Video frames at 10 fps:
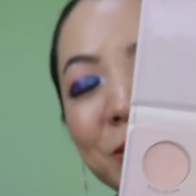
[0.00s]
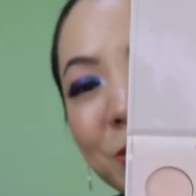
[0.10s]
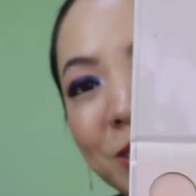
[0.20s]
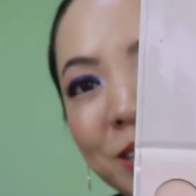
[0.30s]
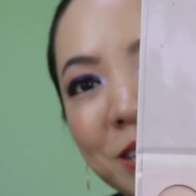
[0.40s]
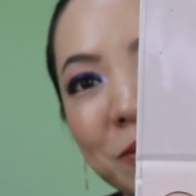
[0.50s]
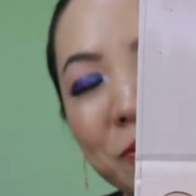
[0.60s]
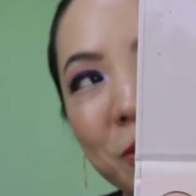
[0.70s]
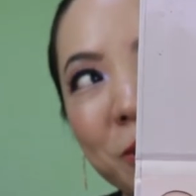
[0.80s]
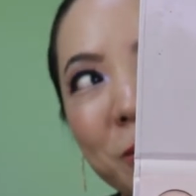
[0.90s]
I can use
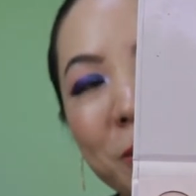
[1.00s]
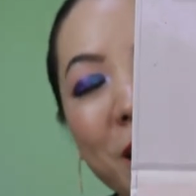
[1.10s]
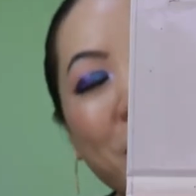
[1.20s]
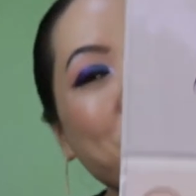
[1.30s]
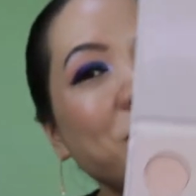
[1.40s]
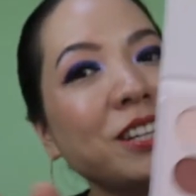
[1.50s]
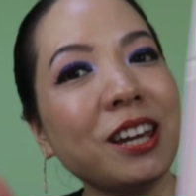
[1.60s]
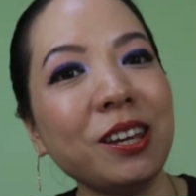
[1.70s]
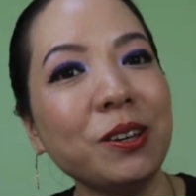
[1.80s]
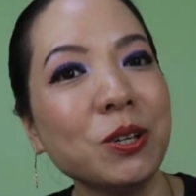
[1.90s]
this for
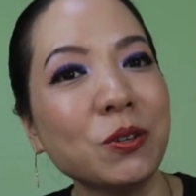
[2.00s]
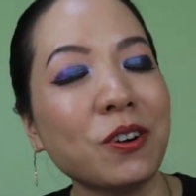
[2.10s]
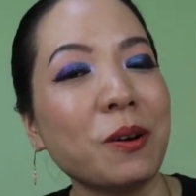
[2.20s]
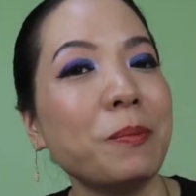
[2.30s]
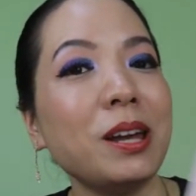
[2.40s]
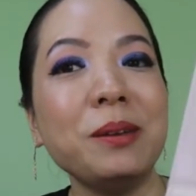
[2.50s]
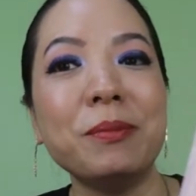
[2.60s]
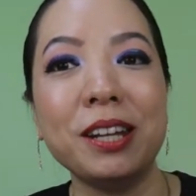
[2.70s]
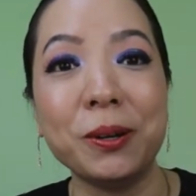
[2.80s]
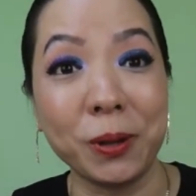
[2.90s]
everyday use for
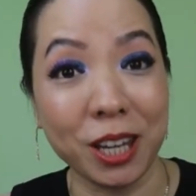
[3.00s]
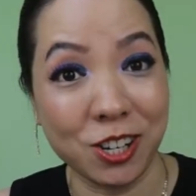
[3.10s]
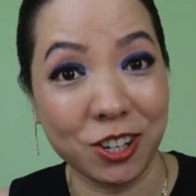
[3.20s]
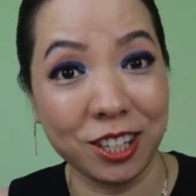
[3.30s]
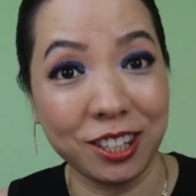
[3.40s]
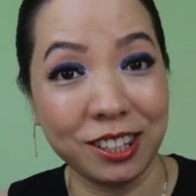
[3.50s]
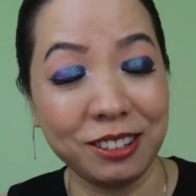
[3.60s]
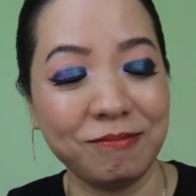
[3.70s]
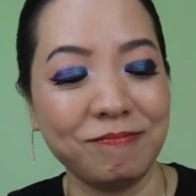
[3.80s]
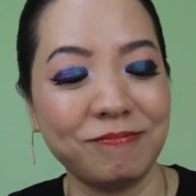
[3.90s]
many occasions.